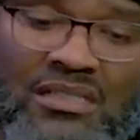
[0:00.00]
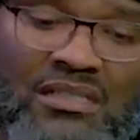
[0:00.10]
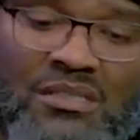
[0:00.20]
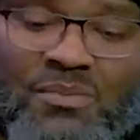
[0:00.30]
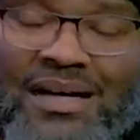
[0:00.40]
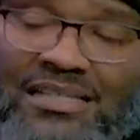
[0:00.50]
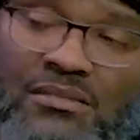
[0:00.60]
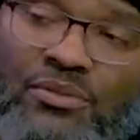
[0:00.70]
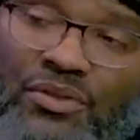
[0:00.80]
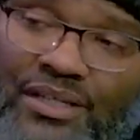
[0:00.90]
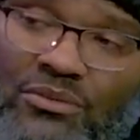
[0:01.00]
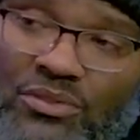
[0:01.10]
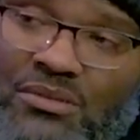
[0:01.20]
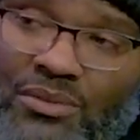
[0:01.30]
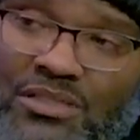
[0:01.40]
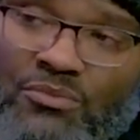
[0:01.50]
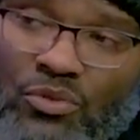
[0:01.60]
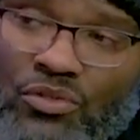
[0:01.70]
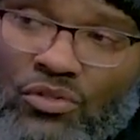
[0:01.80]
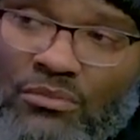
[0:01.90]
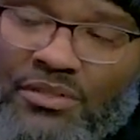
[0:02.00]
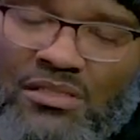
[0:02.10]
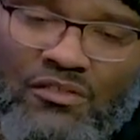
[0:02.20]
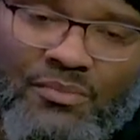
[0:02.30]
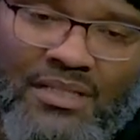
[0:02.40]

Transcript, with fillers: it, it's possible that it was much more normative,